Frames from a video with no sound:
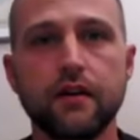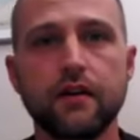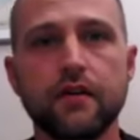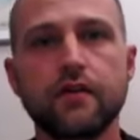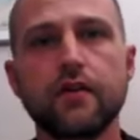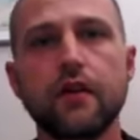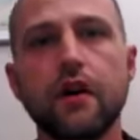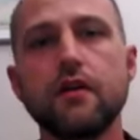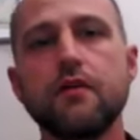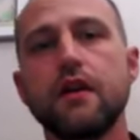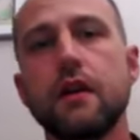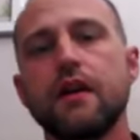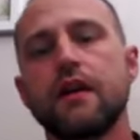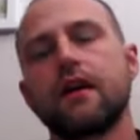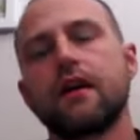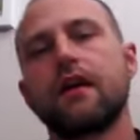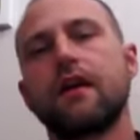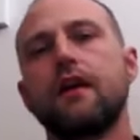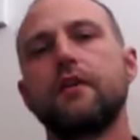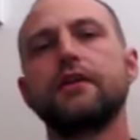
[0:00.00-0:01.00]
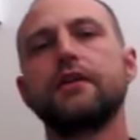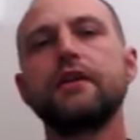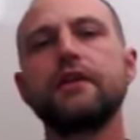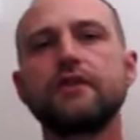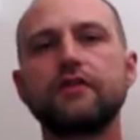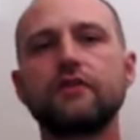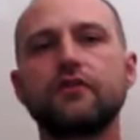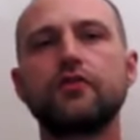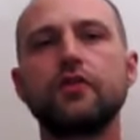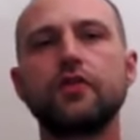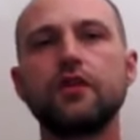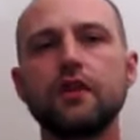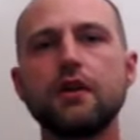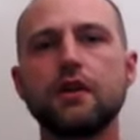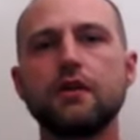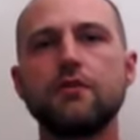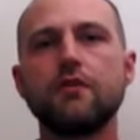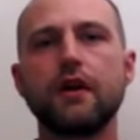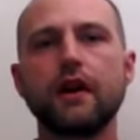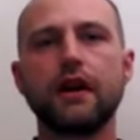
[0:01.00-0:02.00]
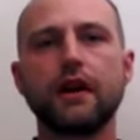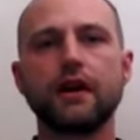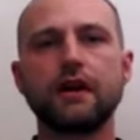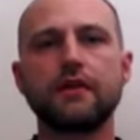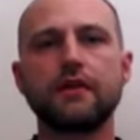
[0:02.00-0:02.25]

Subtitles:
So I'm going to do you